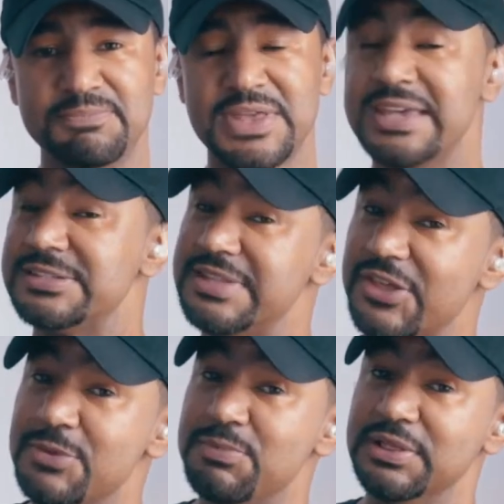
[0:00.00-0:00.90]
has
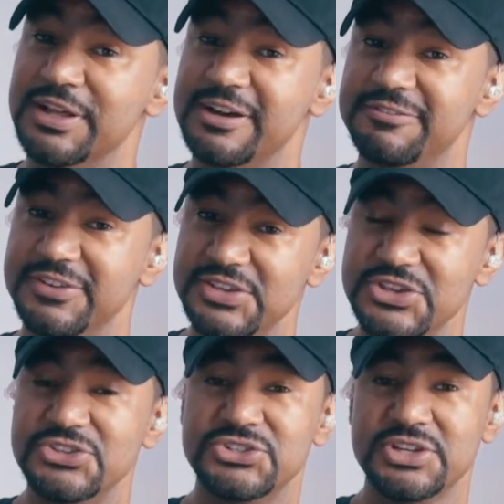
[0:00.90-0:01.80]
nothing but love for
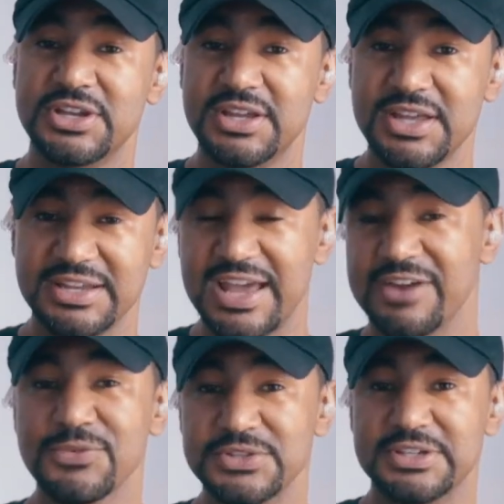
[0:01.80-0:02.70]
each and
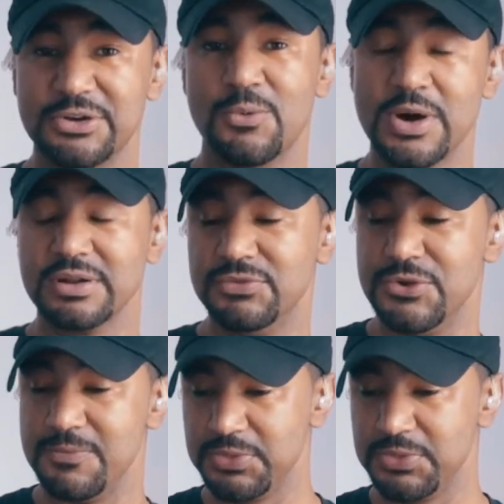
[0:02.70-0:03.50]
every single one of you.